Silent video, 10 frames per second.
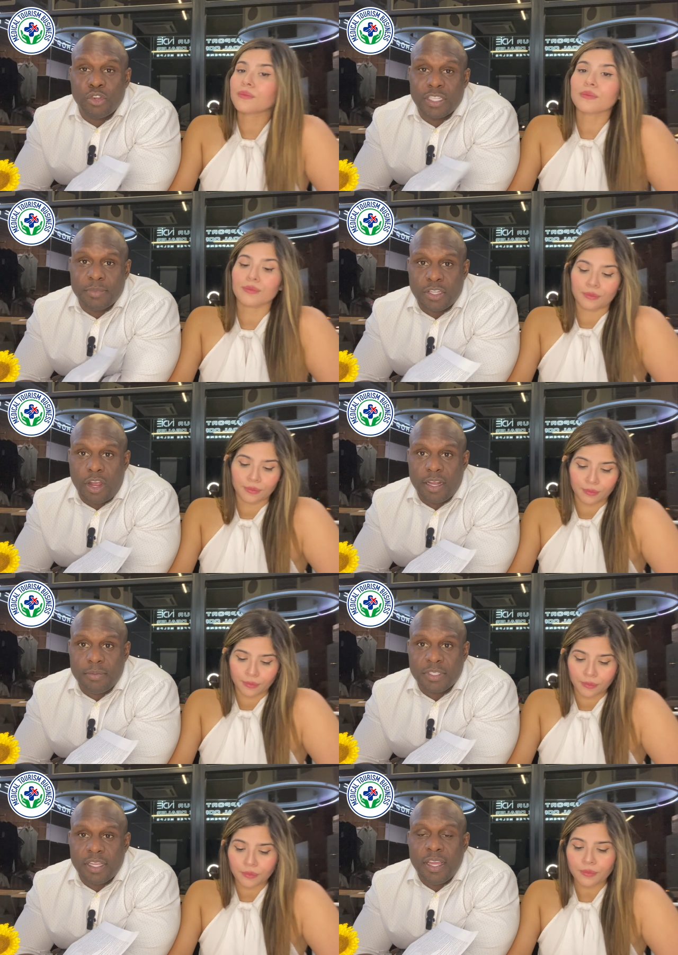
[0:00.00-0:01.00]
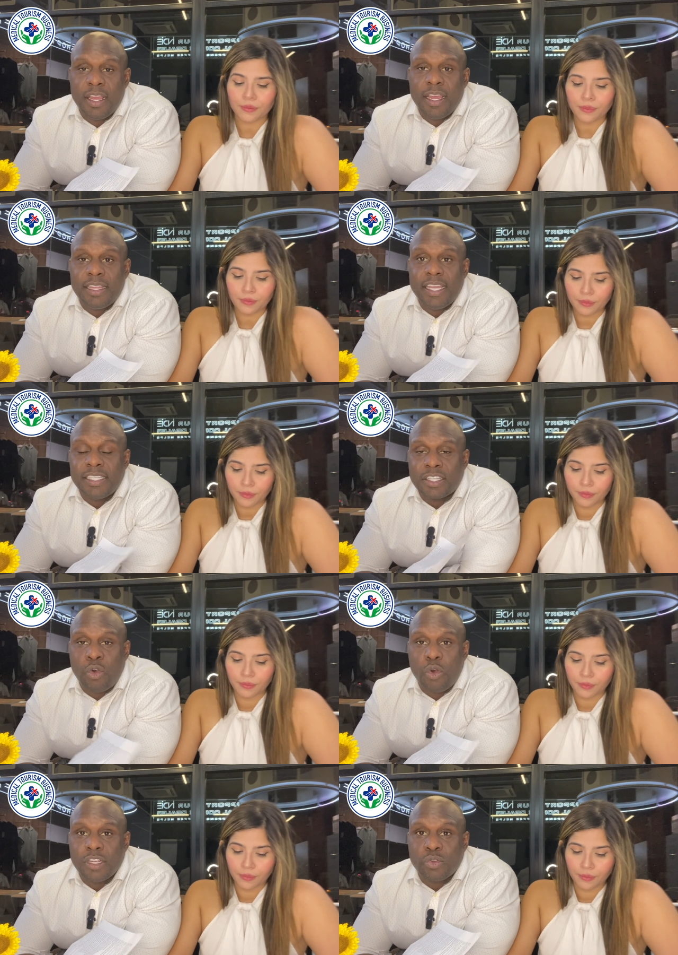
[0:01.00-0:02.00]
Speaker 1: tourism startups. This
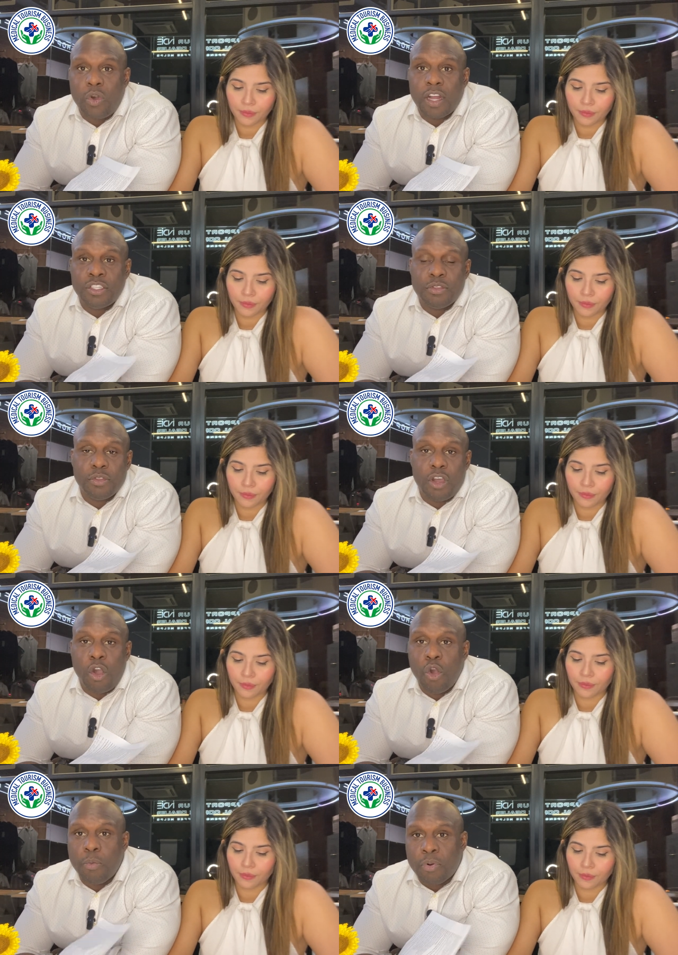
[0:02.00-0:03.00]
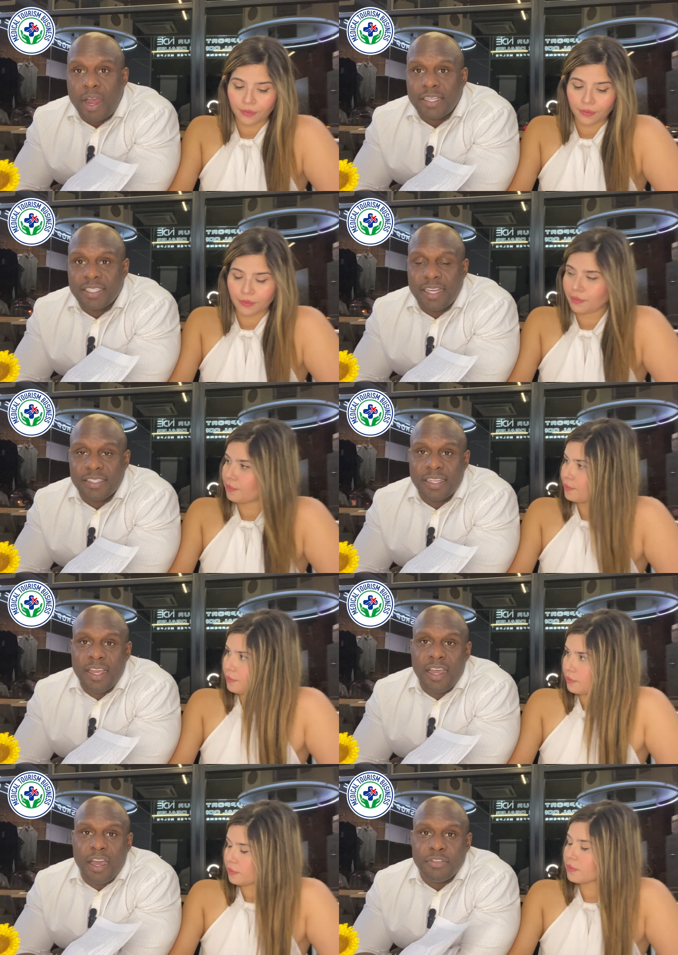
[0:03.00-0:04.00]
course walks you through the whole process
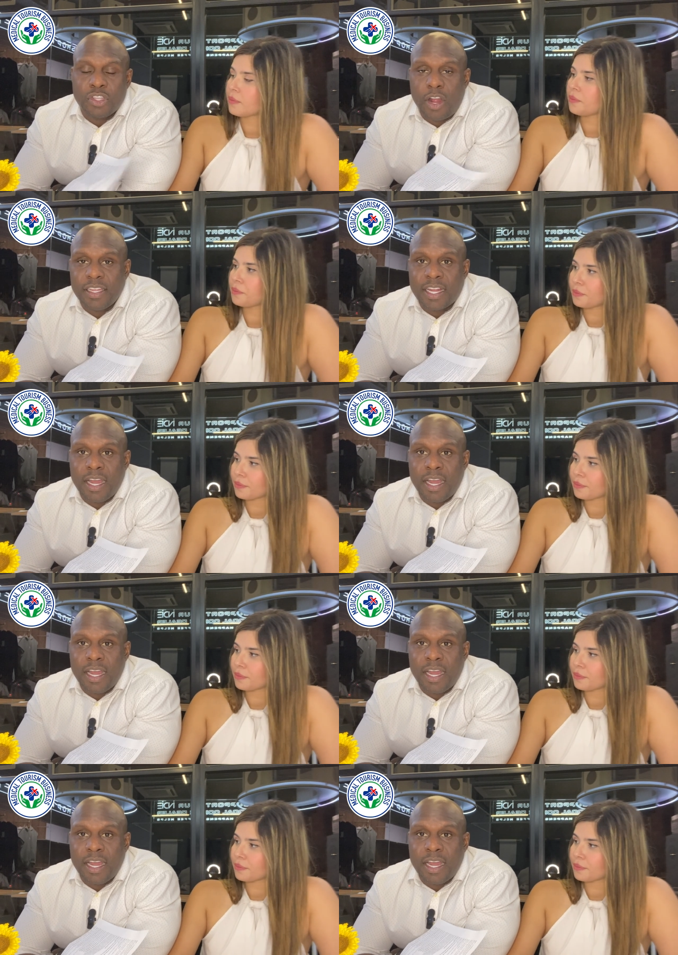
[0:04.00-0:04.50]
of starting the